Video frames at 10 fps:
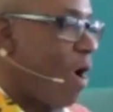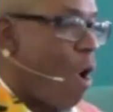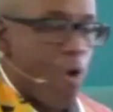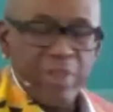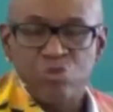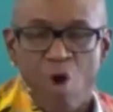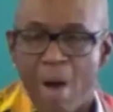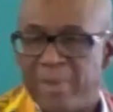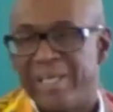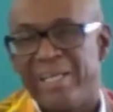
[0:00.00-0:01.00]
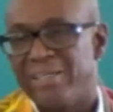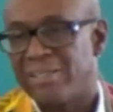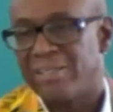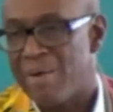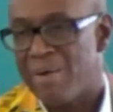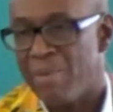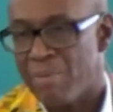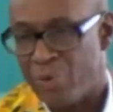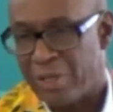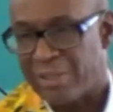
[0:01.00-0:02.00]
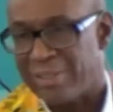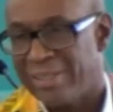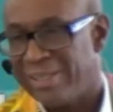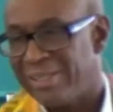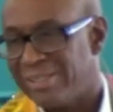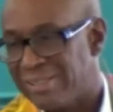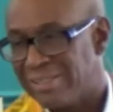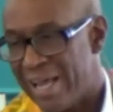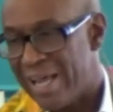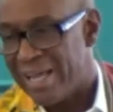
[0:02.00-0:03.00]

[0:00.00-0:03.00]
the drama that he could come up with, saying,